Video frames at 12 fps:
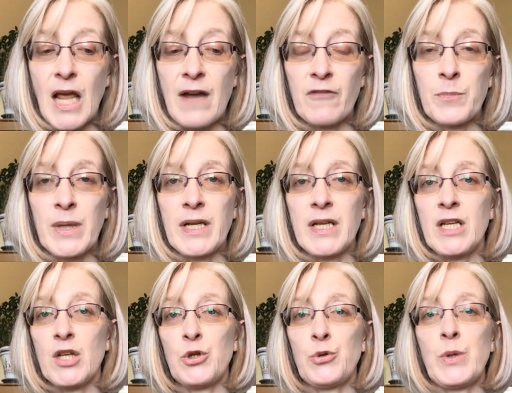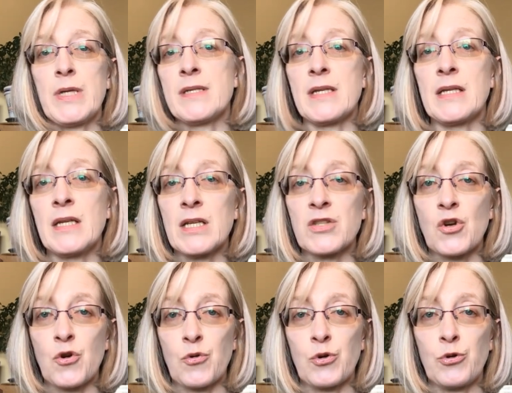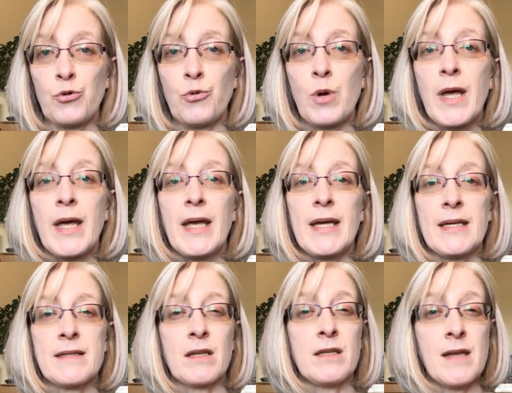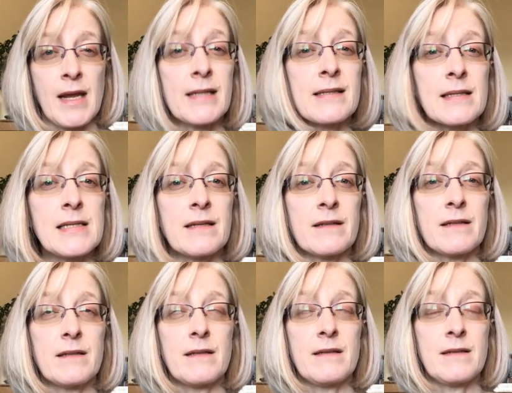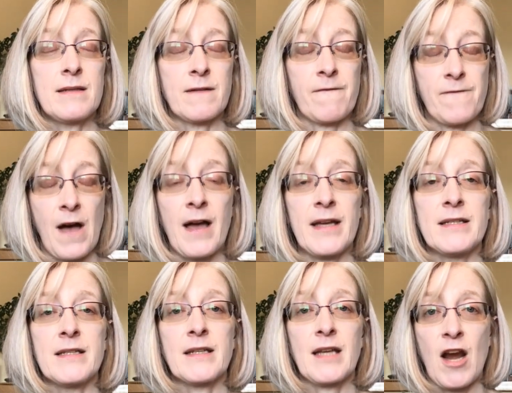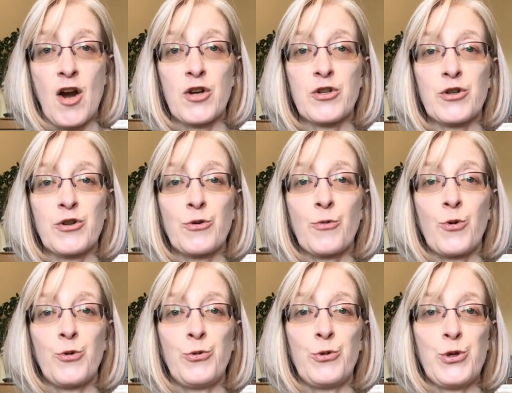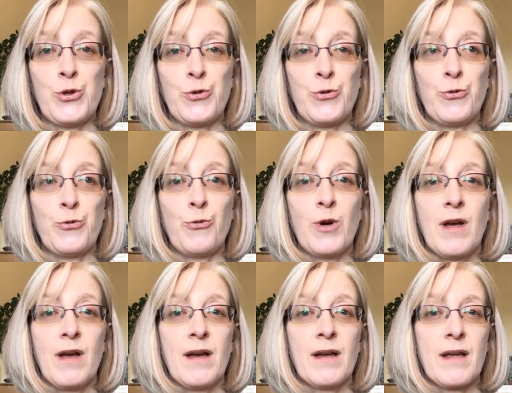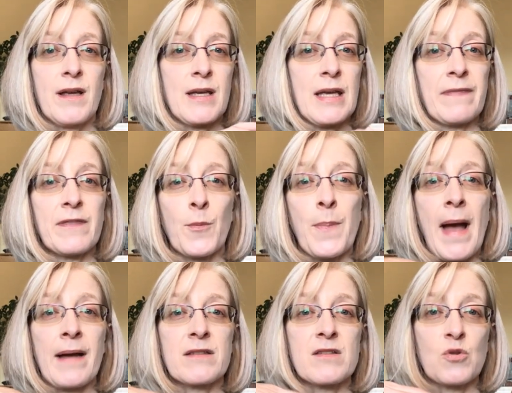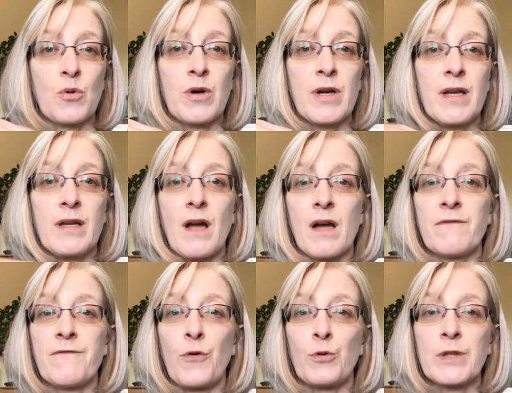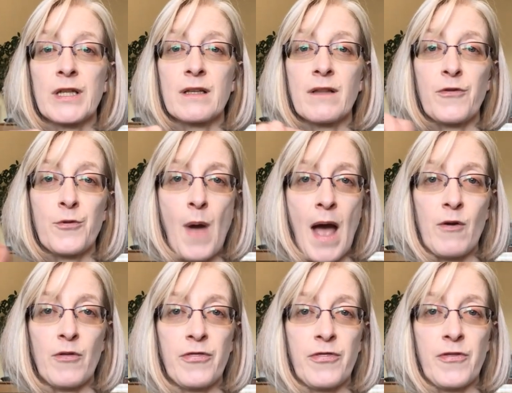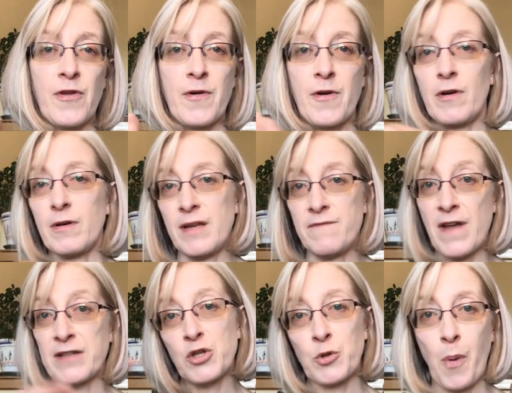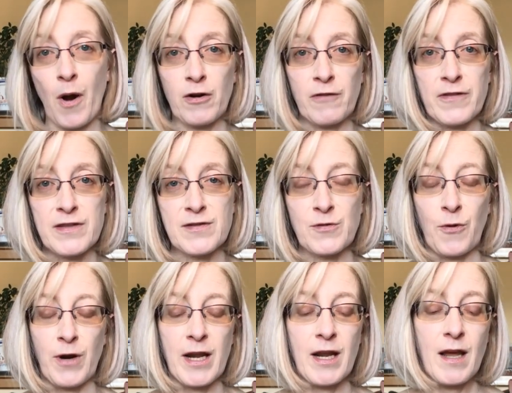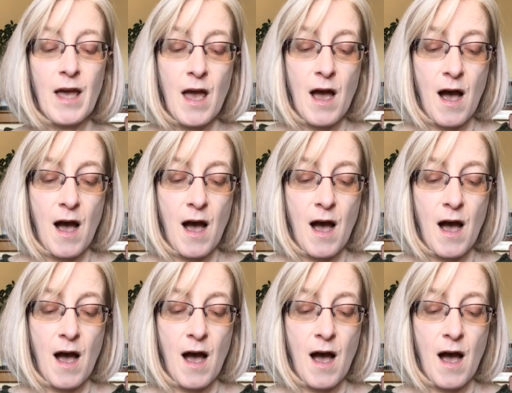Everybody who is in his crew is a nicely defined character who you get their backstory unfolding throughout the adventure part of the story.